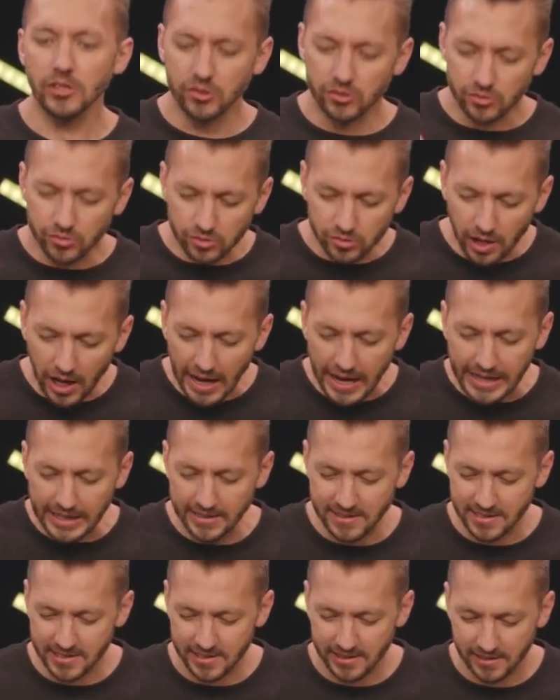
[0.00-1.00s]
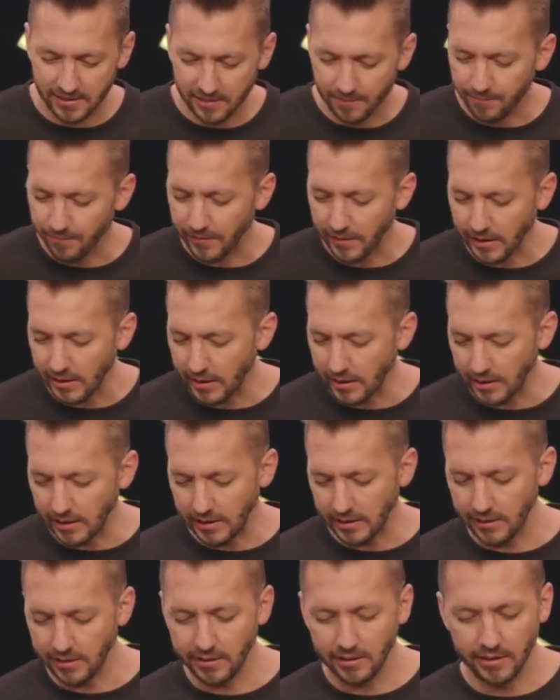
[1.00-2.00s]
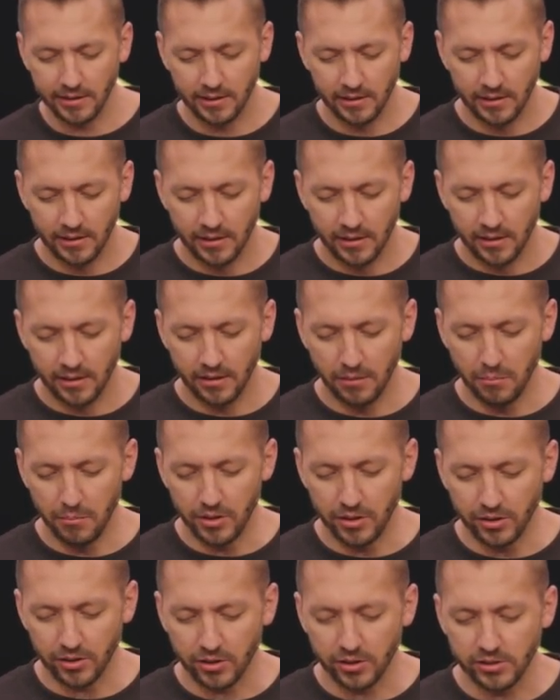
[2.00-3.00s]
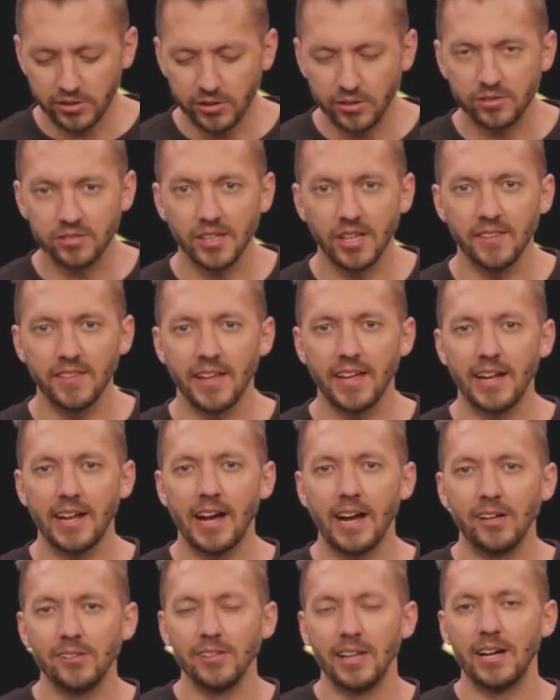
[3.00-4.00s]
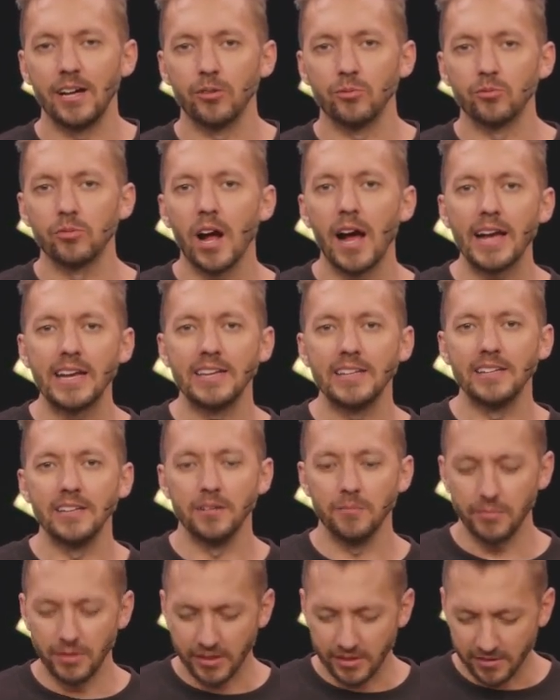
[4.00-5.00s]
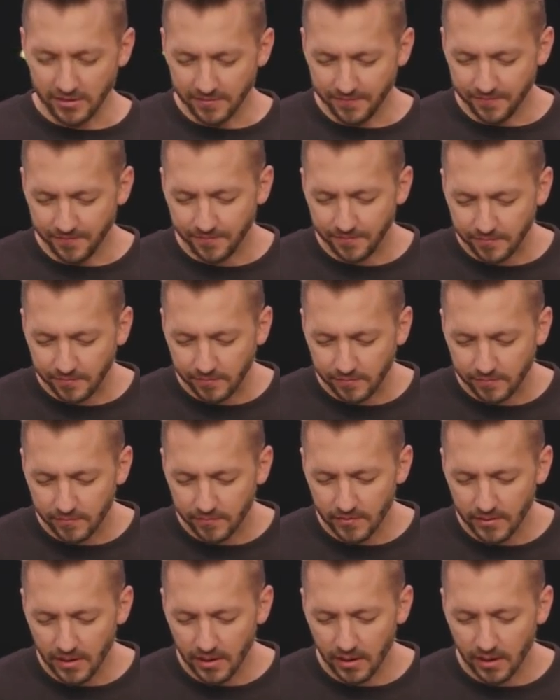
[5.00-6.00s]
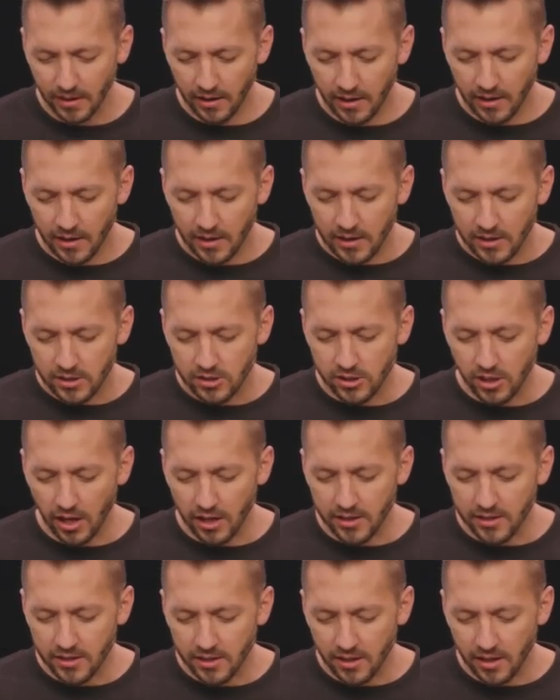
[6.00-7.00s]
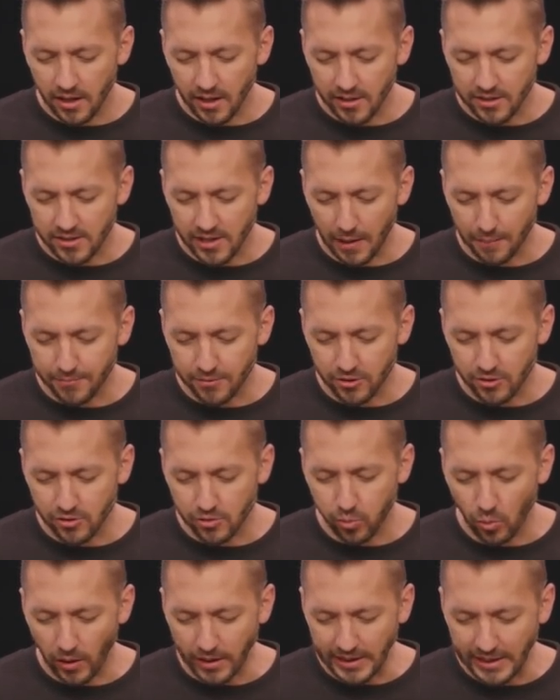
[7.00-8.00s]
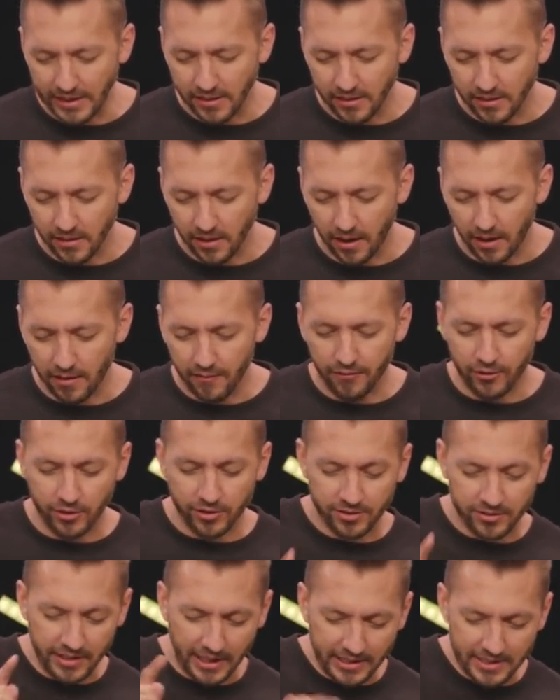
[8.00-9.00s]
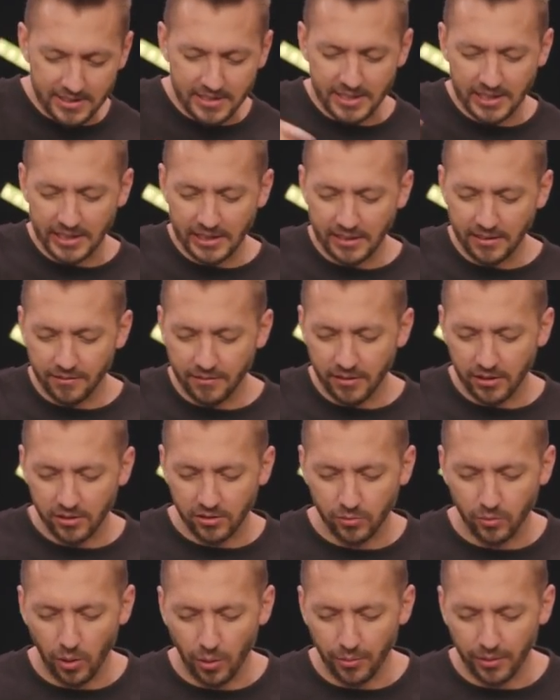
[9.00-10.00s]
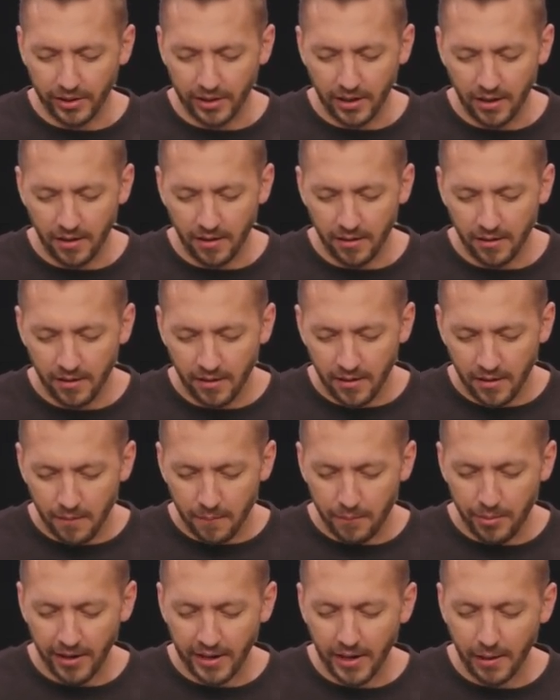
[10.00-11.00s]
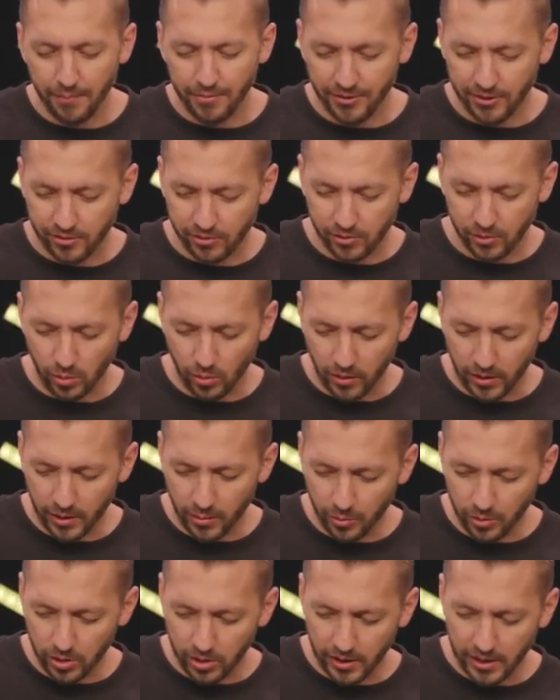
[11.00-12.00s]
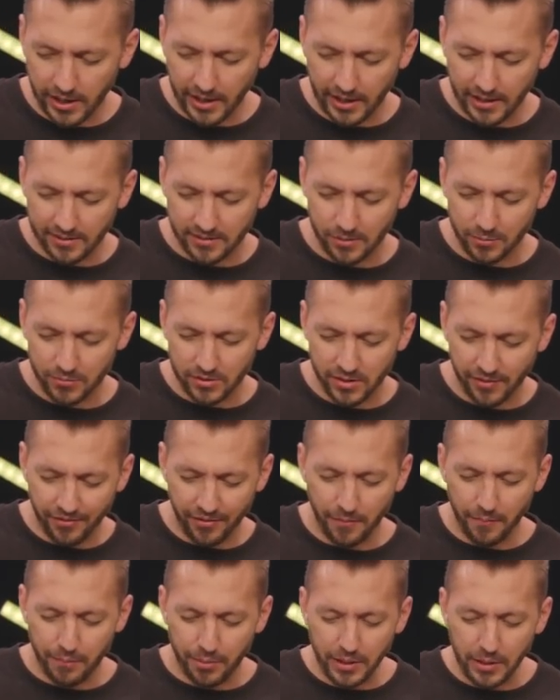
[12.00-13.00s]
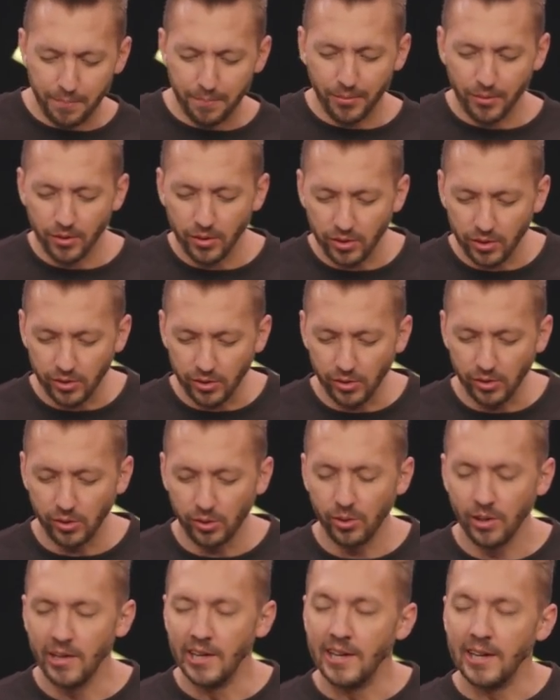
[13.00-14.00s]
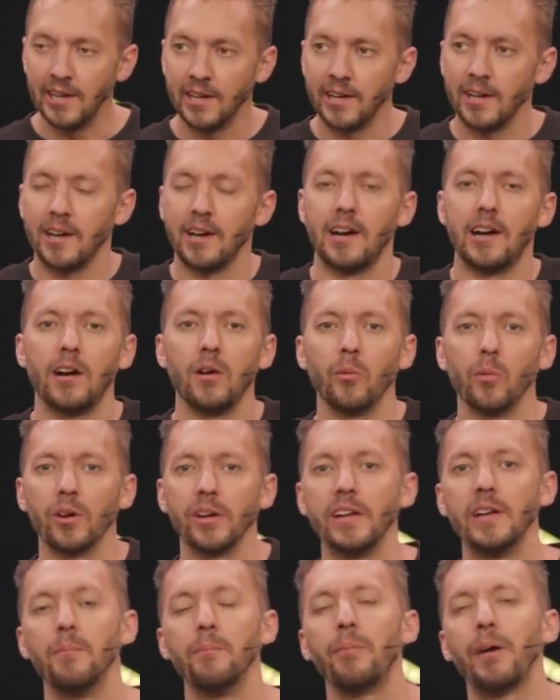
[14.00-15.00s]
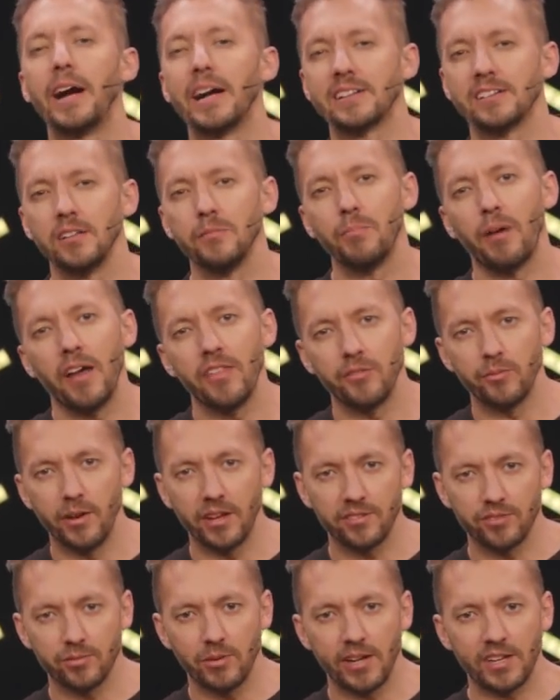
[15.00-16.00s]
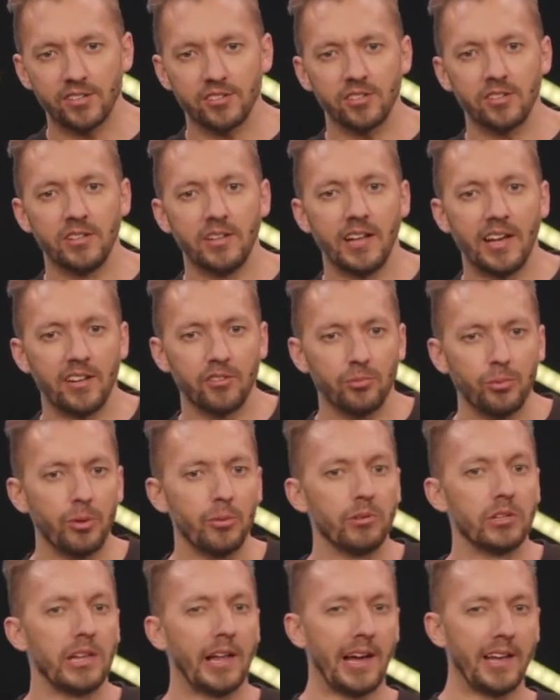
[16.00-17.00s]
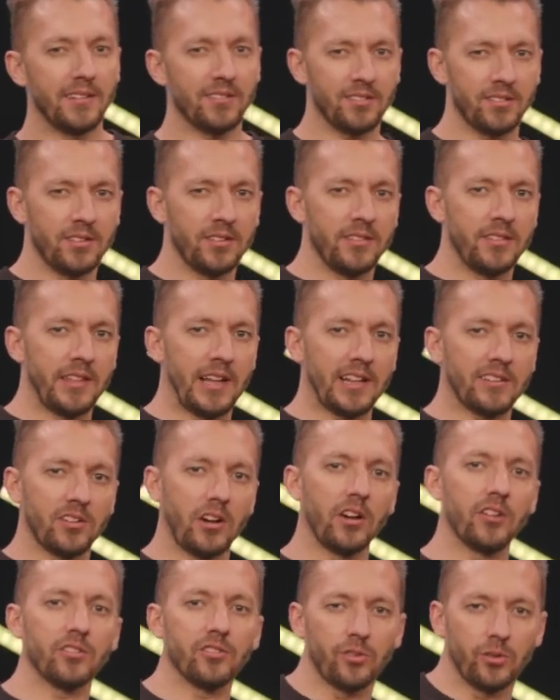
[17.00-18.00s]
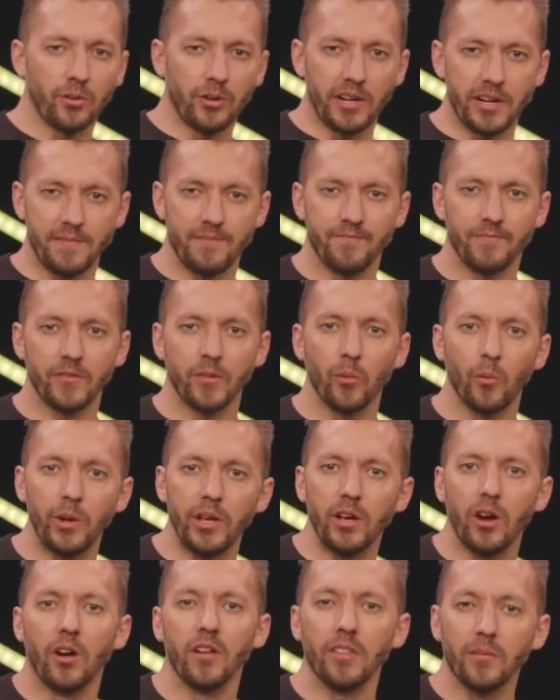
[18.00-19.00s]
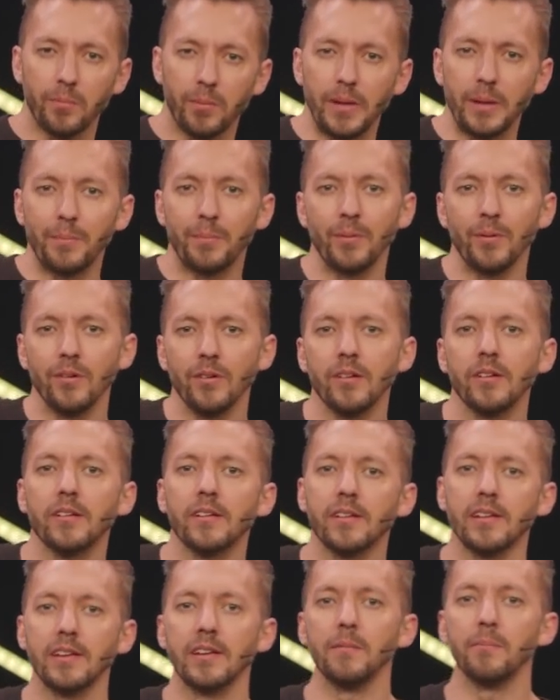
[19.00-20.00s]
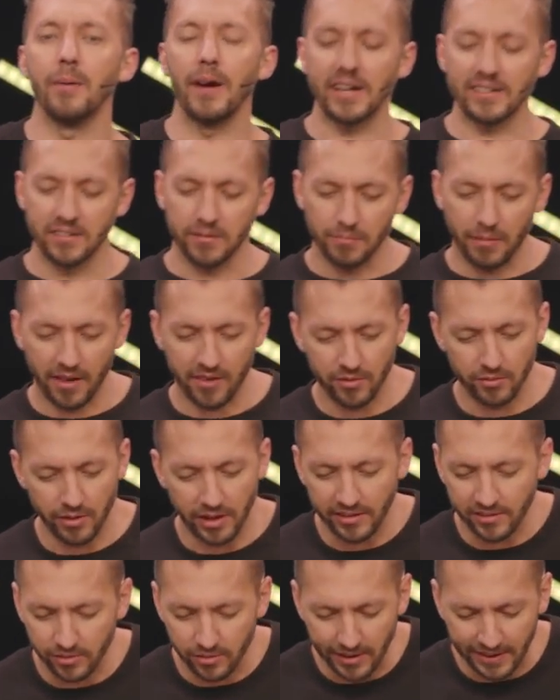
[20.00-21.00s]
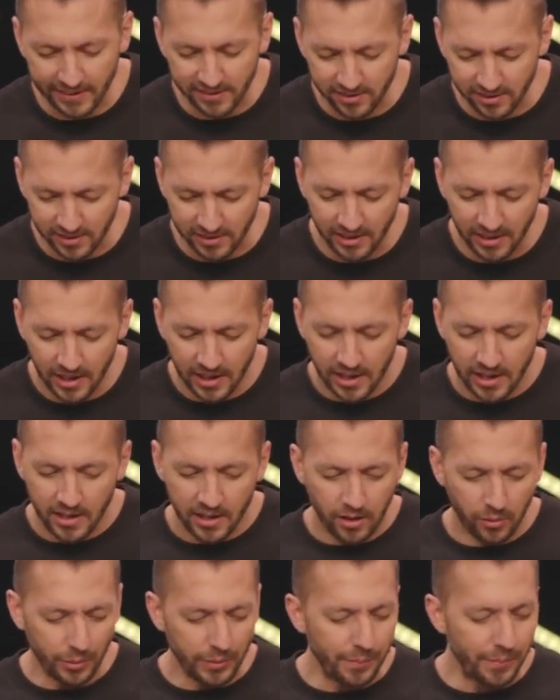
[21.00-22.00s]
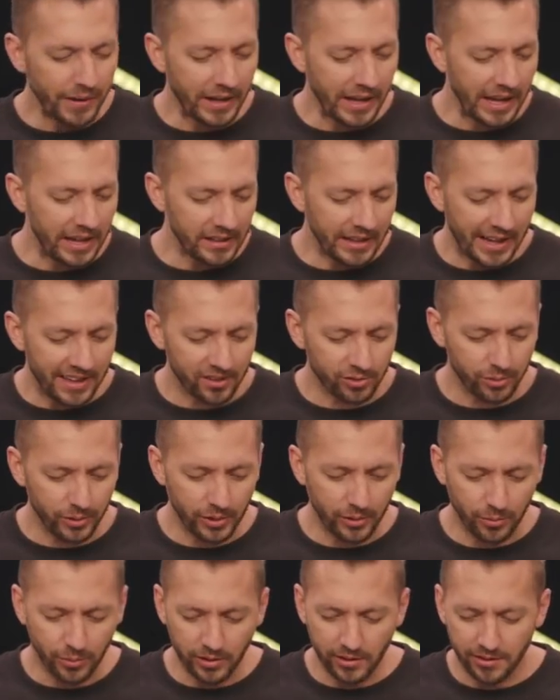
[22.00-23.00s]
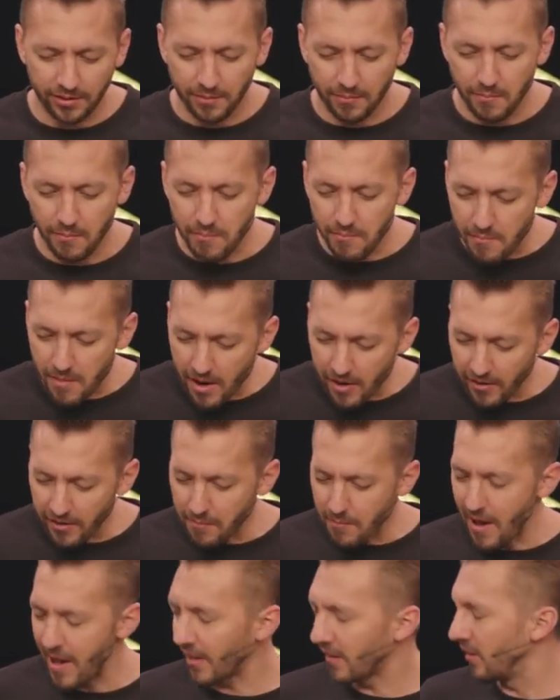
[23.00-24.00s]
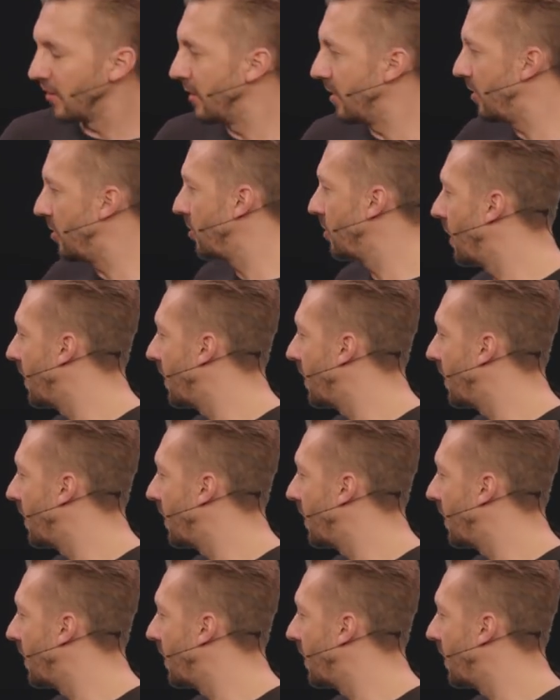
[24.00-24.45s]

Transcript: Right in the Middle. Could you say that out loud? Right in the middle. John uh, chapter twenty, uh, verse nineteen is where we're going to pick up the story. We're looking at some different people who uh, were impacted by the resurrection as we realize that's our story. We are the people impacted by the resurrection. We began last week with Mary Magdalene. Did you